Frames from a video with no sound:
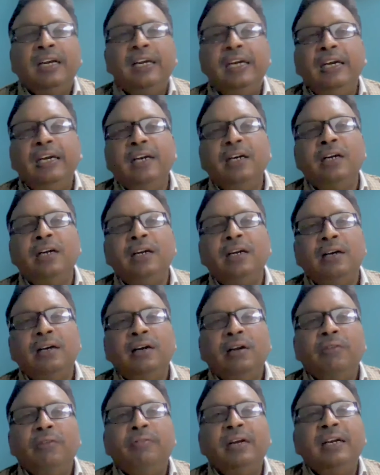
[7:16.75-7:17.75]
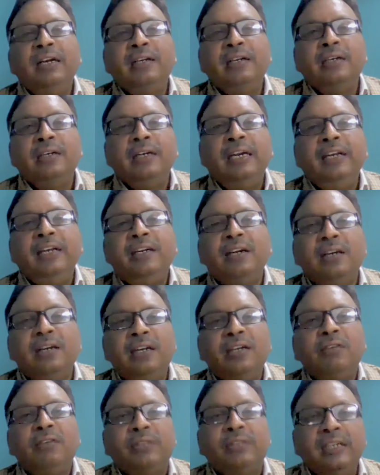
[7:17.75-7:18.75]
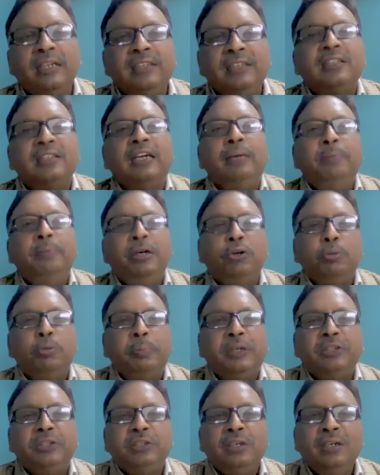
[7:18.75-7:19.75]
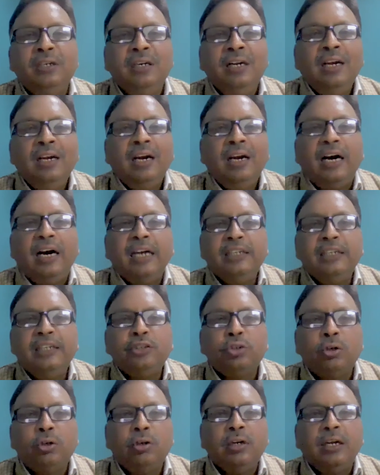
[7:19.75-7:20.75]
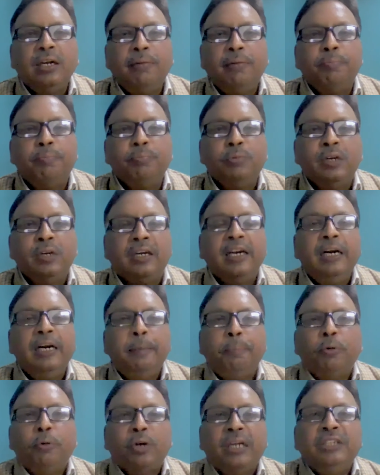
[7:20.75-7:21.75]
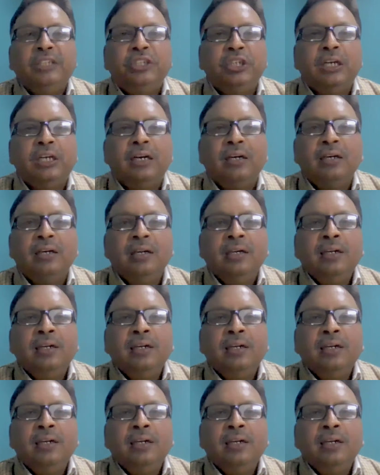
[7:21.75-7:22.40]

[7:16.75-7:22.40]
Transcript: Here, when Internet of Things came into picture, I saw a great potential